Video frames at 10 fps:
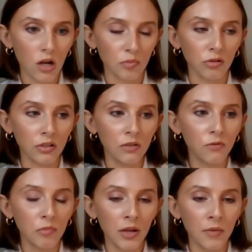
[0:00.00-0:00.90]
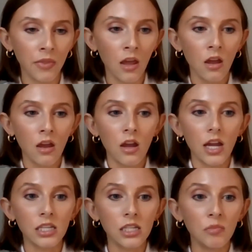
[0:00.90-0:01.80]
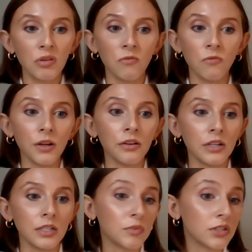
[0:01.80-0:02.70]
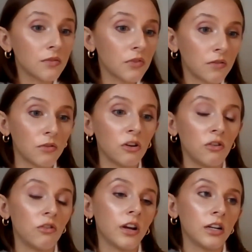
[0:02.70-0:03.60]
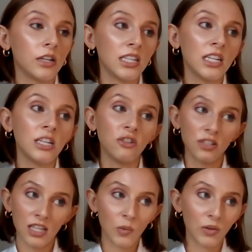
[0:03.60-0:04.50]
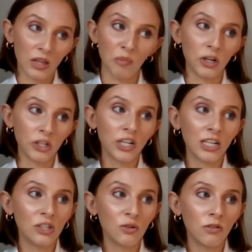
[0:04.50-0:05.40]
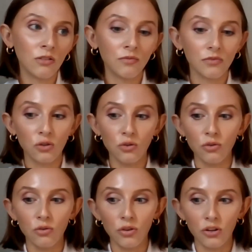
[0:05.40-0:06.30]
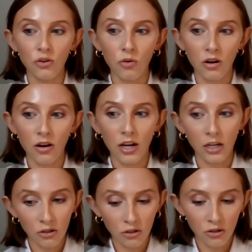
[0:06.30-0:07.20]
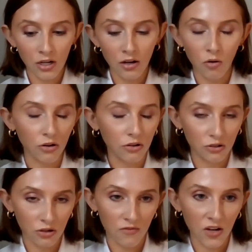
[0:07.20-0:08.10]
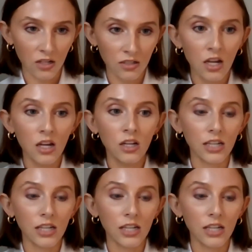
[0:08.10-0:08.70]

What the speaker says: cost per lead for me. It's going to be very specific for Google Guarantee, just like with the budgeting tool, to your industry or your service,